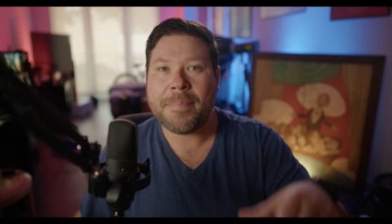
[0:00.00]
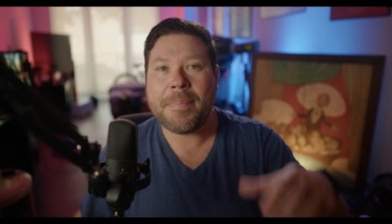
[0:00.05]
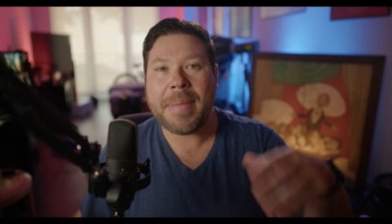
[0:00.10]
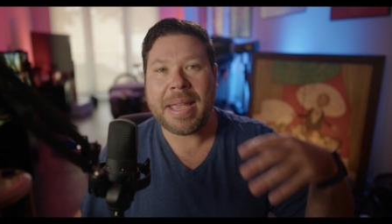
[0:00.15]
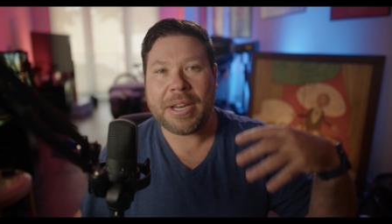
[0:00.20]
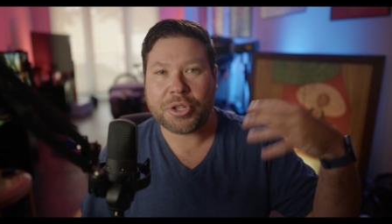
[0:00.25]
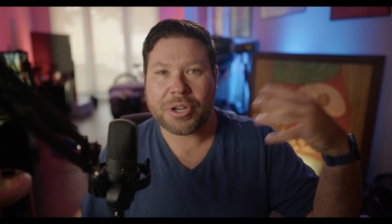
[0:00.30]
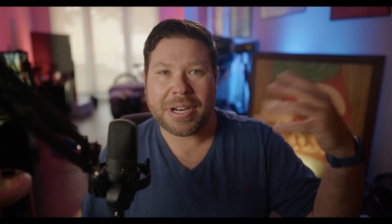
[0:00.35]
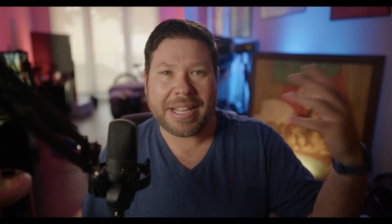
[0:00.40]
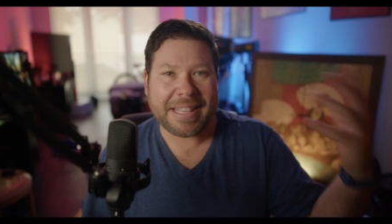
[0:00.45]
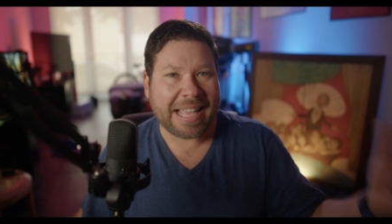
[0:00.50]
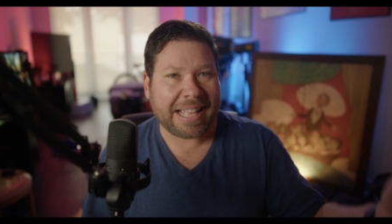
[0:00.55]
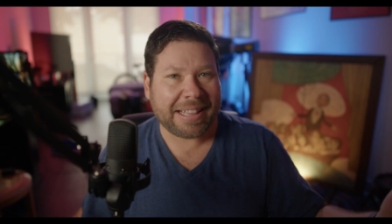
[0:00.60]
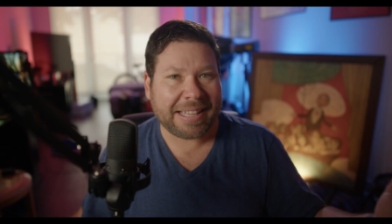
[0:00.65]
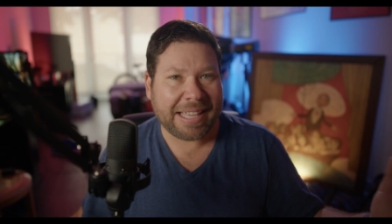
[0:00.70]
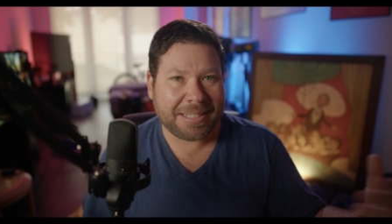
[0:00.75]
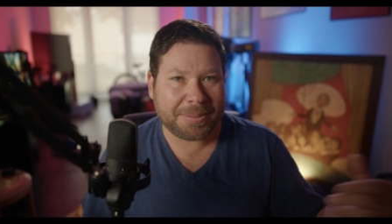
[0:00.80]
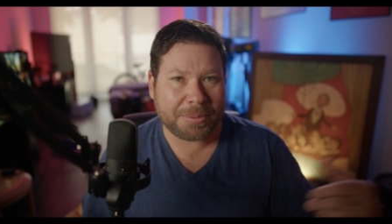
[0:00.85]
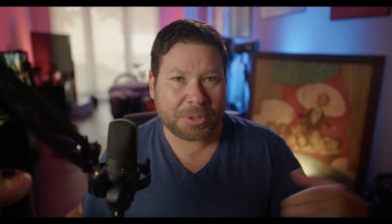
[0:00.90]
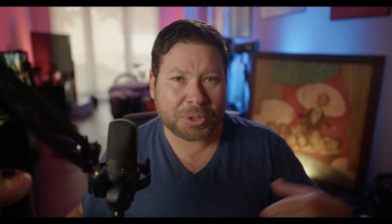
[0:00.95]
make sure to hit that
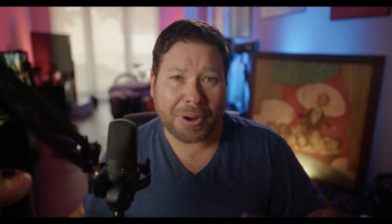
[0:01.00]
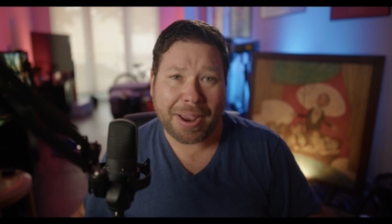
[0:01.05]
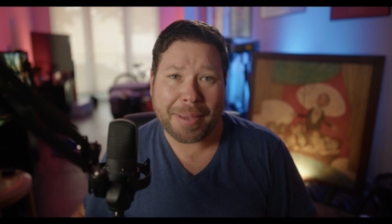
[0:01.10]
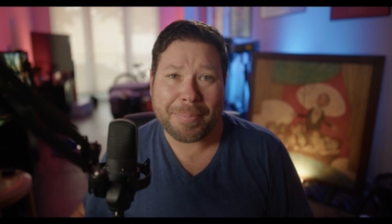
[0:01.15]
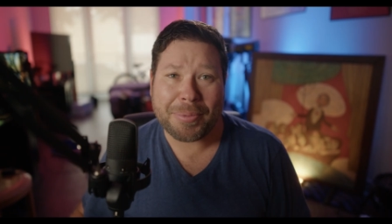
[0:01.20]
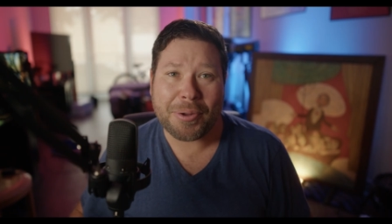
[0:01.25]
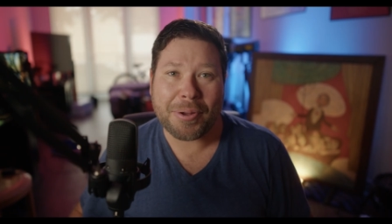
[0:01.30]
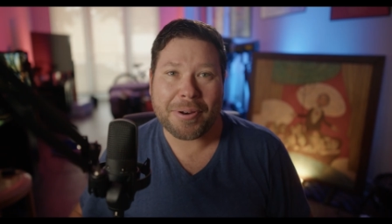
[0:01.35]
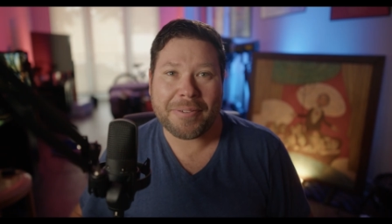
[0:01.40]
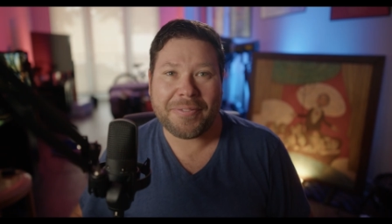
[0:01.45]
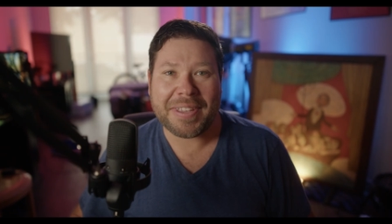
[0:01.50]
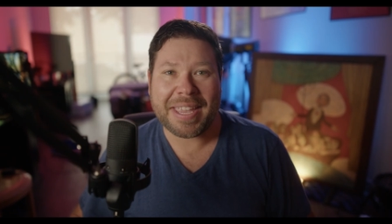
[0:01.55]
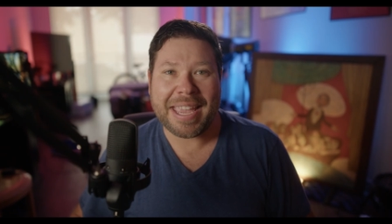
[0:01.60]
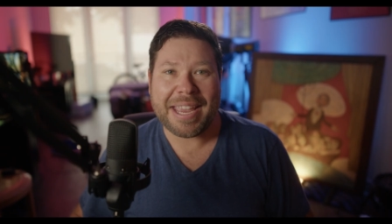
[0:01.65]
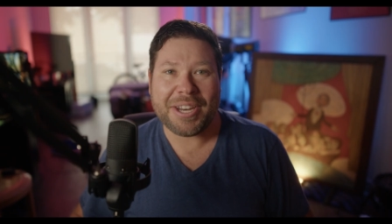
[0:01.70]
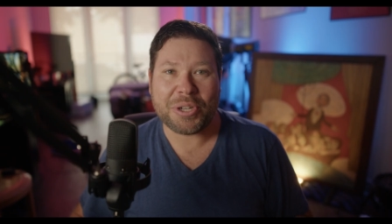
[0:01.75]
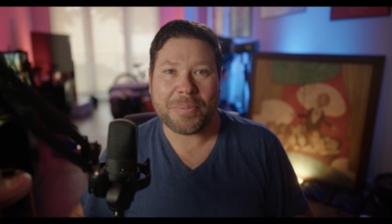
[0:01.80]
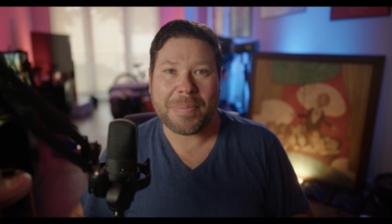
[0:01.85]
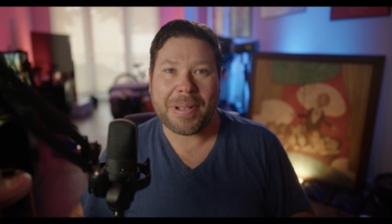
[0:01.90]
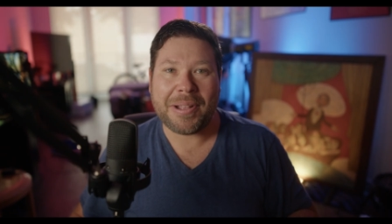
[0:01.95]
like, subscribe, and
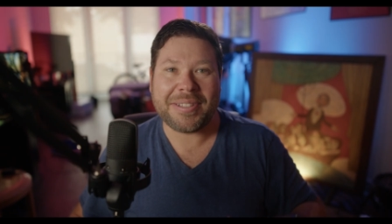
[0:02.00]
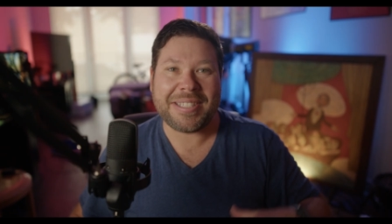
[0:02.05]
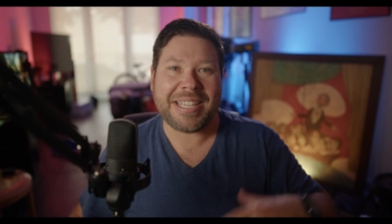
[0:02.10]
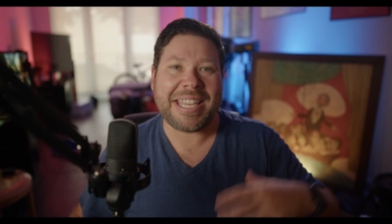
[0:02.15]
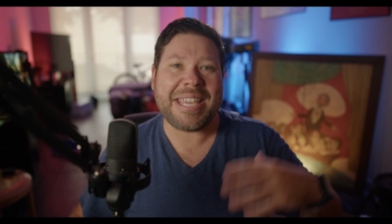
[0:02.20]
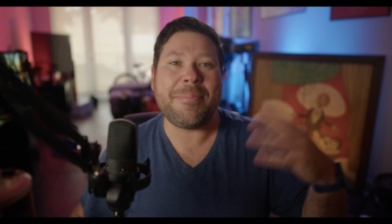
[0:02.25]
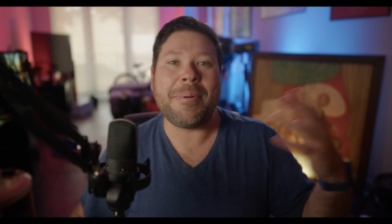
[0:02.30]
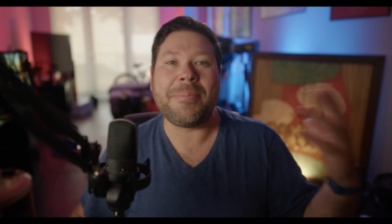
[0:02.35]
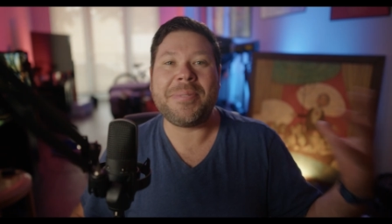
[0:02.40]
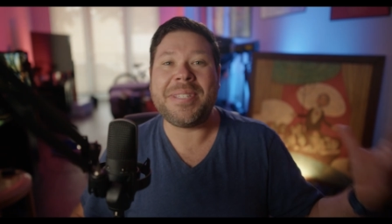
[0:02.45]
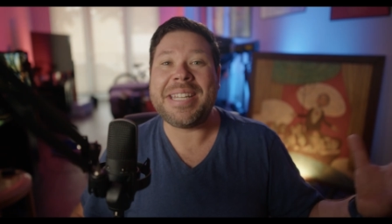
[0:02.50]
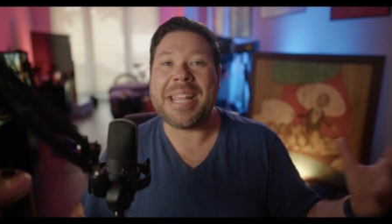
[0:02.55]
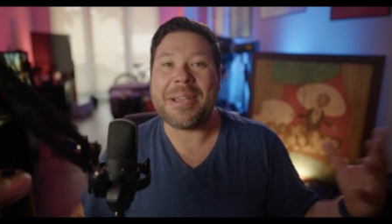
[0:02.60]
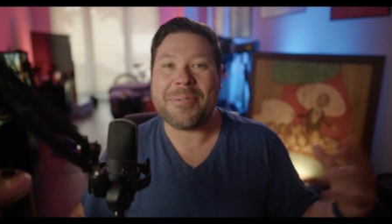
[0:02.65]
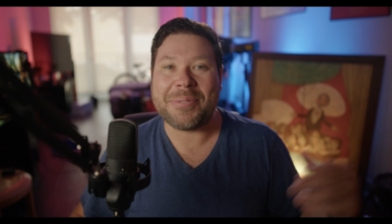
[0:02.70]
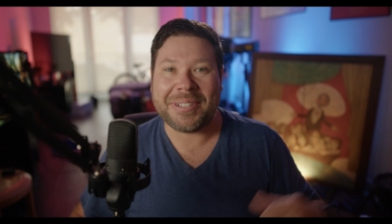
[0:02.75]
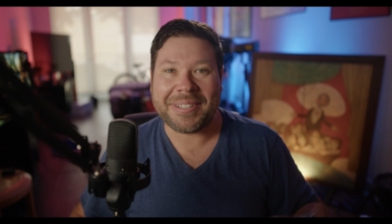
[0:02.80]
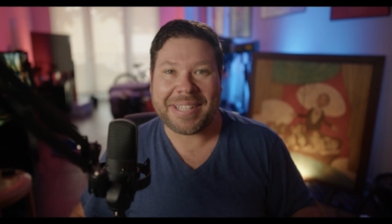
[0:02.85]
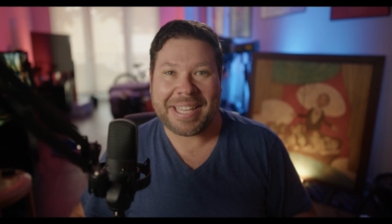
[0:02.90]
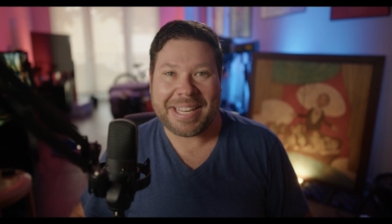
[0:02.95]
notification bell to keep up to date
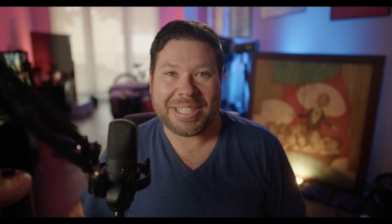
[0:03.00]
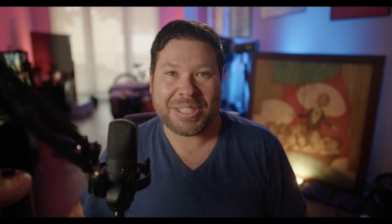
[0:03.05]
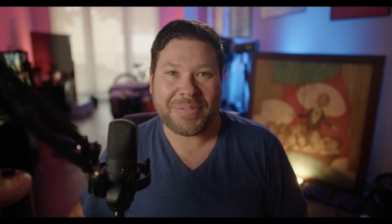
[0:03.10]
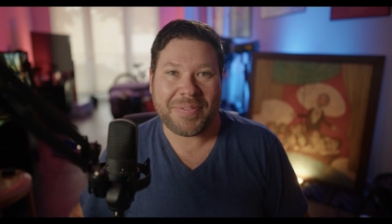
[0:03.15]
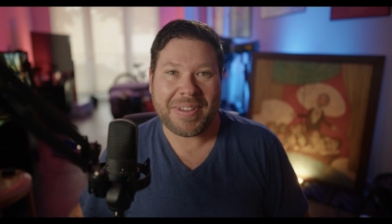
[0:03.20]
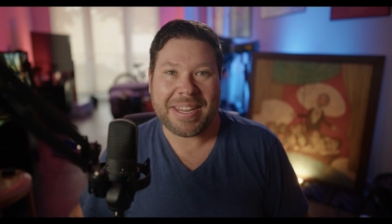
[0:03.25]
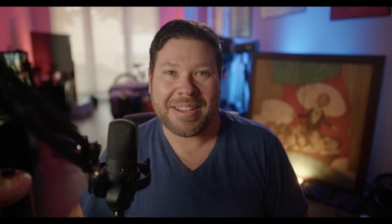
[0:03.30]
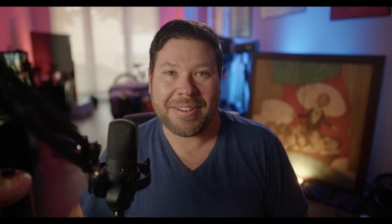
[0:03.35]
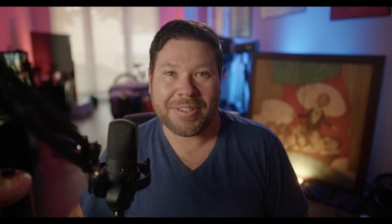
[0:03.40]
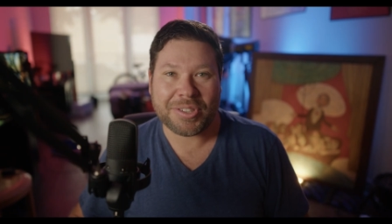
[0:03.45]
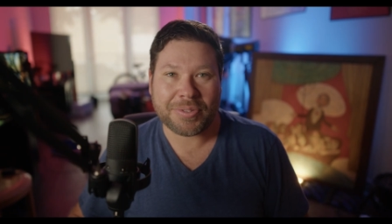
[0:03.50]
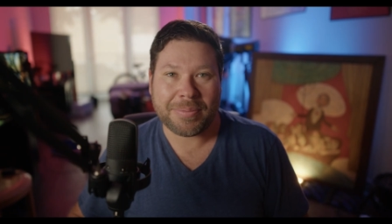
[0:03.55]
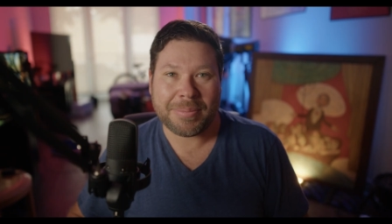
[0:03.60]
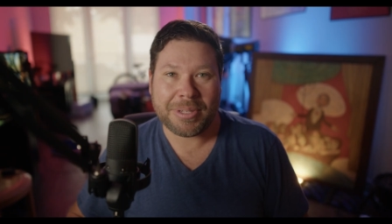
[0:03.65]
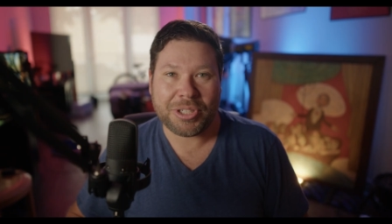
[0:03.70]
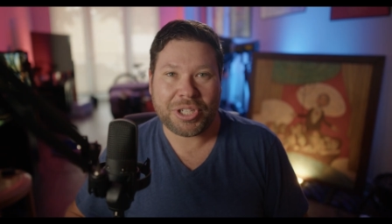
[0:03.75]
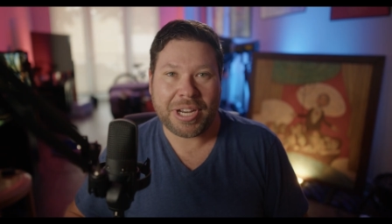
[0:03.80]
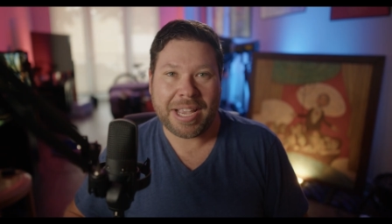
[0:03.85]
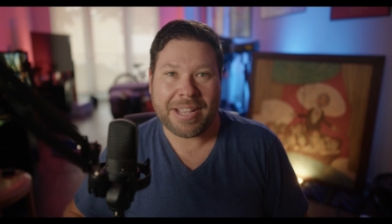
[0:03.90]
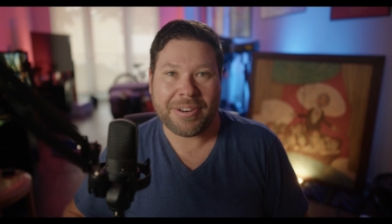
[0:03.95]
with the latest videos from the
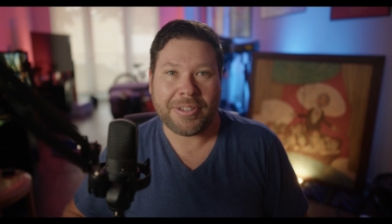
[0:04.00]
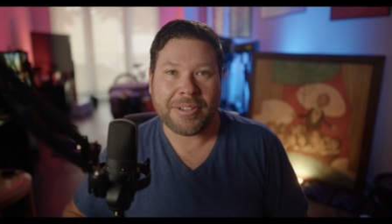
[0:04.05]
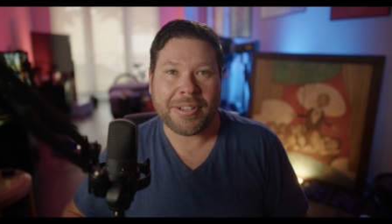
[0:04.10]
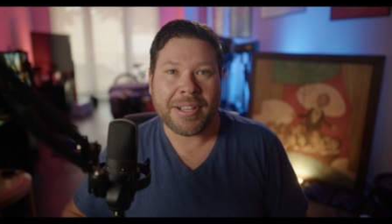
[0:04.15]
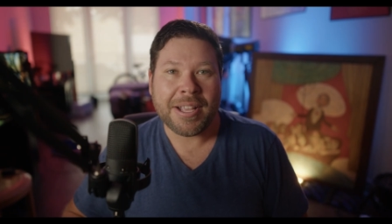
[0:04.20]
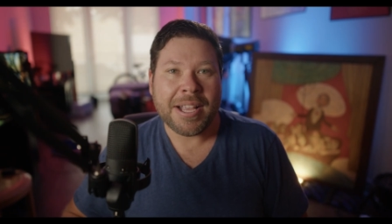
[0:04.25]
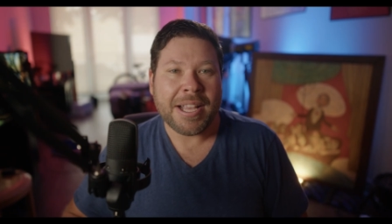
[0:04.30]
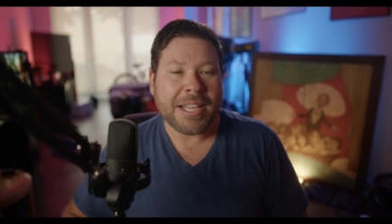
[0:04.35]
channel.